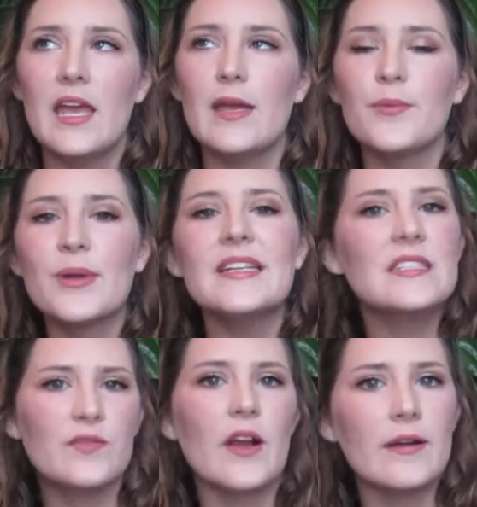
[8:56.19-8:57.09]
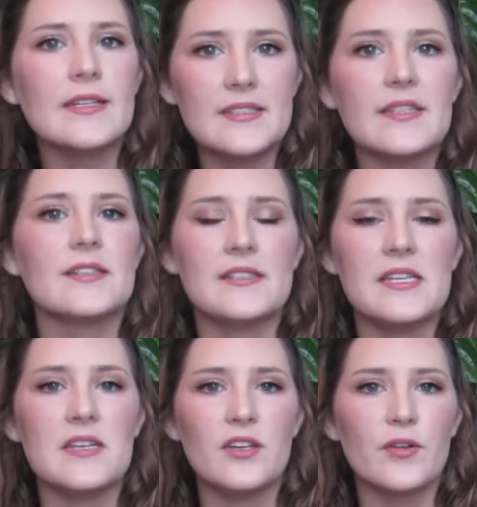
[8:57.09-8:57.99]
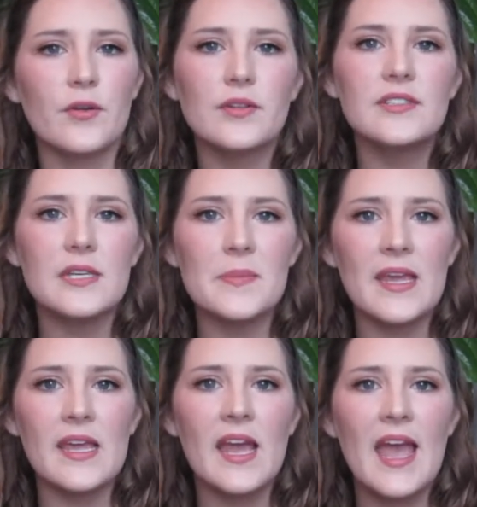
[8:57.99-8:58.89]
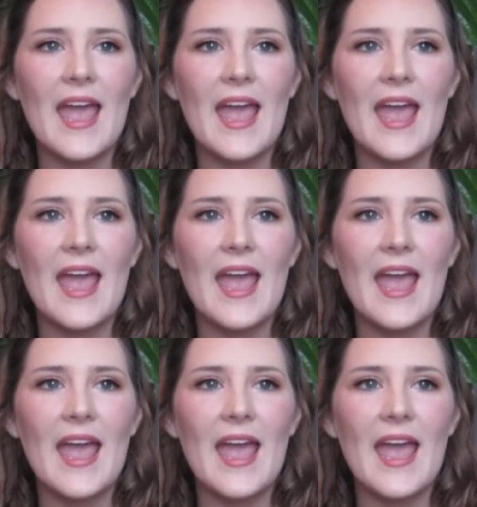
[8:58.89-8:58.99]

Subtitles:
It reads very 16-year-old to me,